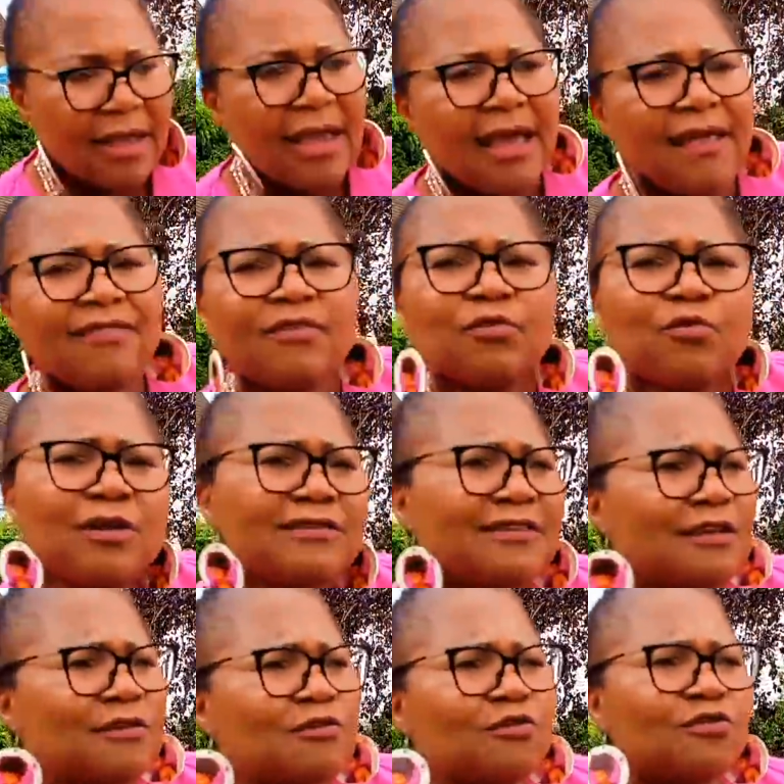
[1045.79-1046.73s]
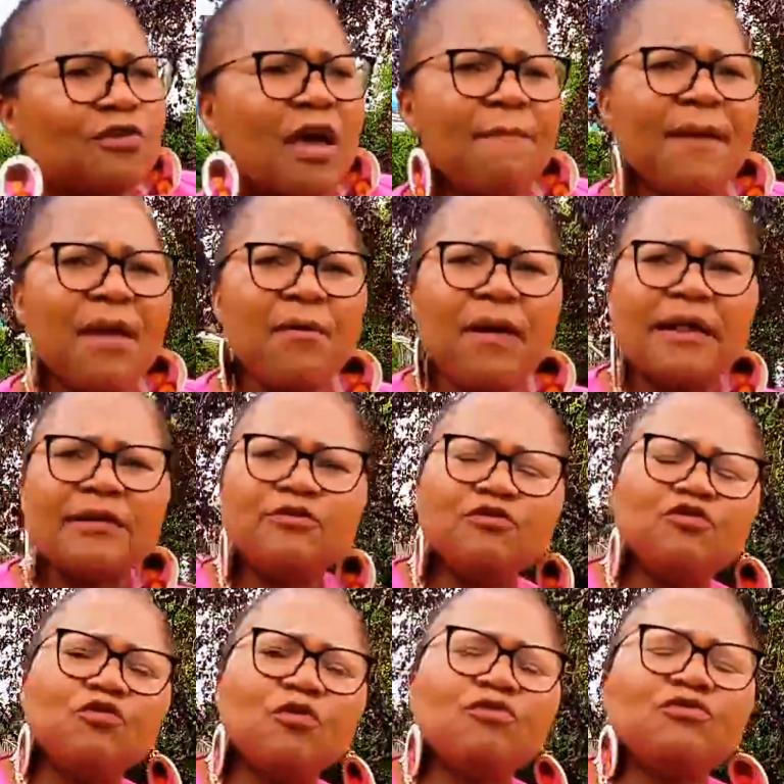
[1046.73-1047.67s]
And this question also, I may want
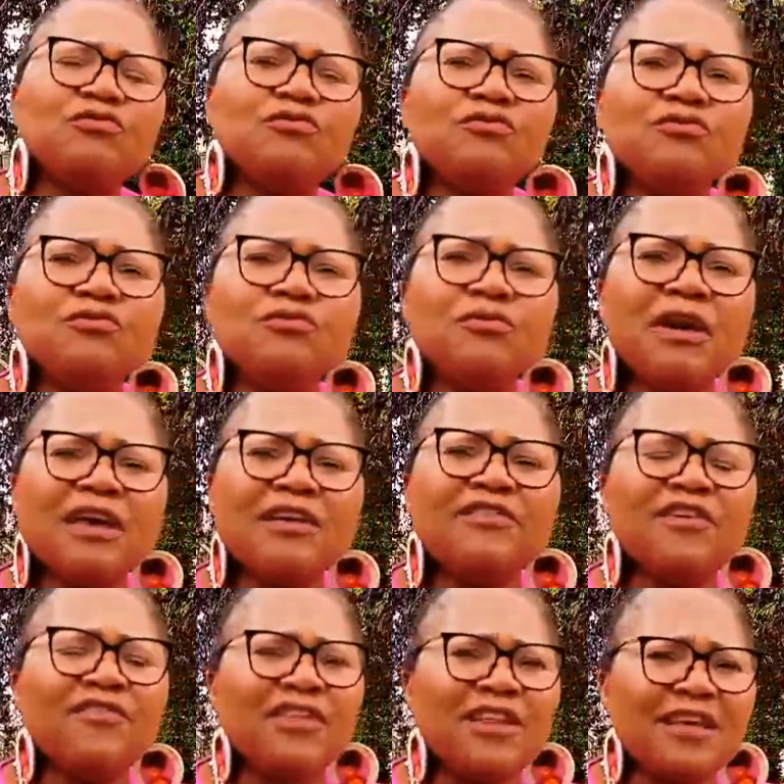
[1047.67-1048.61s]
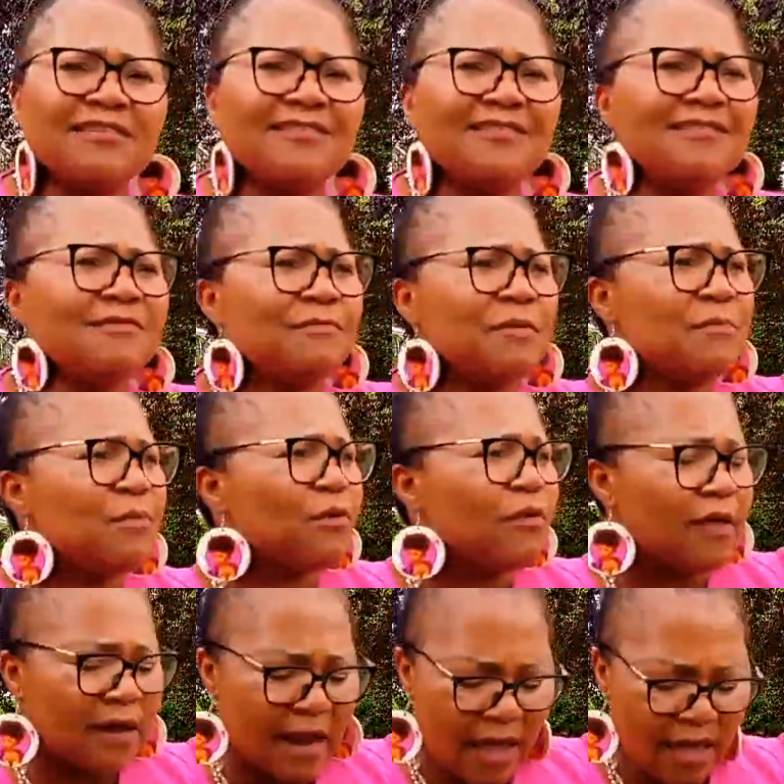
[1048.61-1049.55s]
to talk to agents, nurses, people
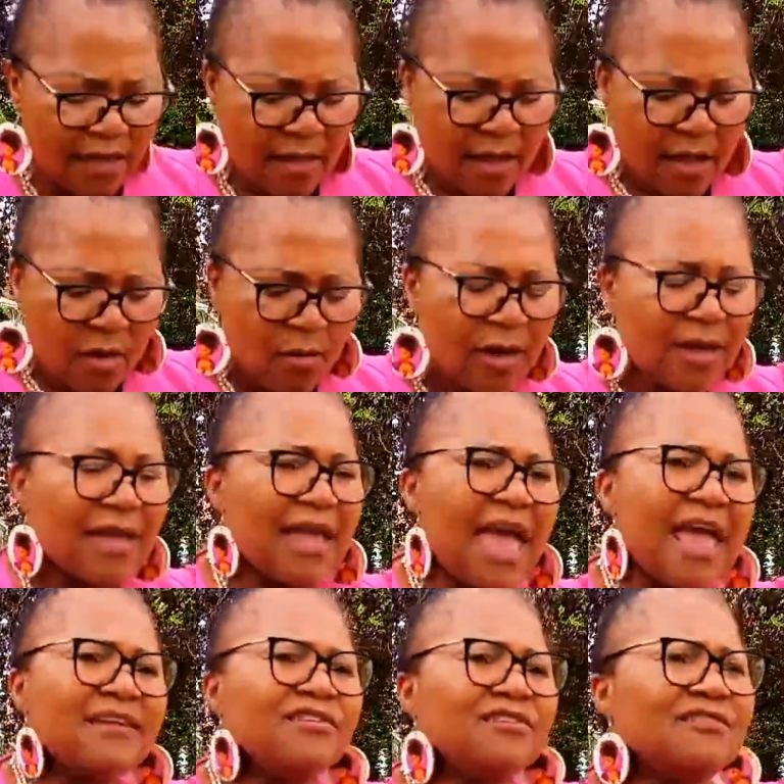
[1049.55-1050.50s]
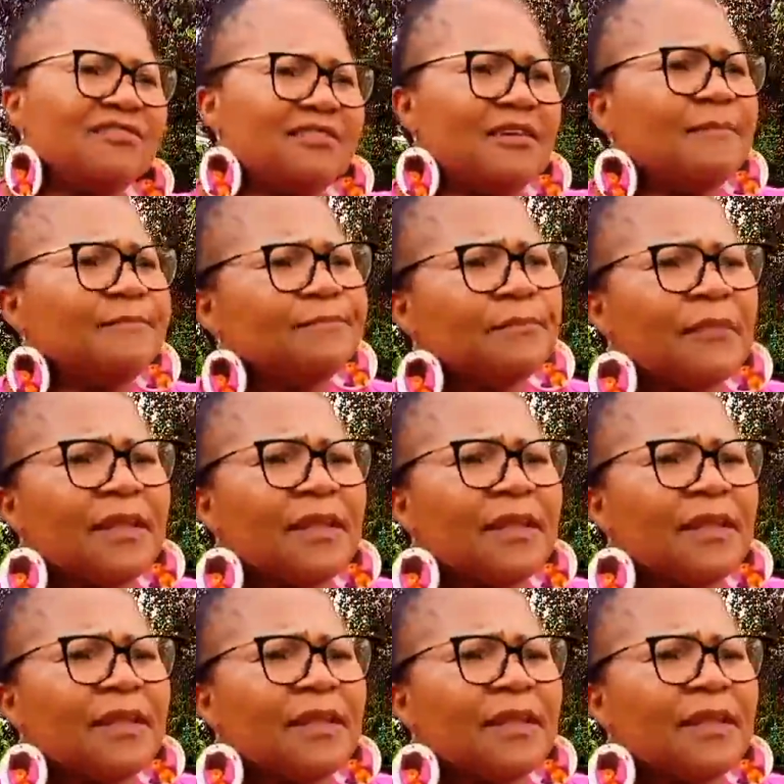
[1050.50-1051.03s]
that are working agency.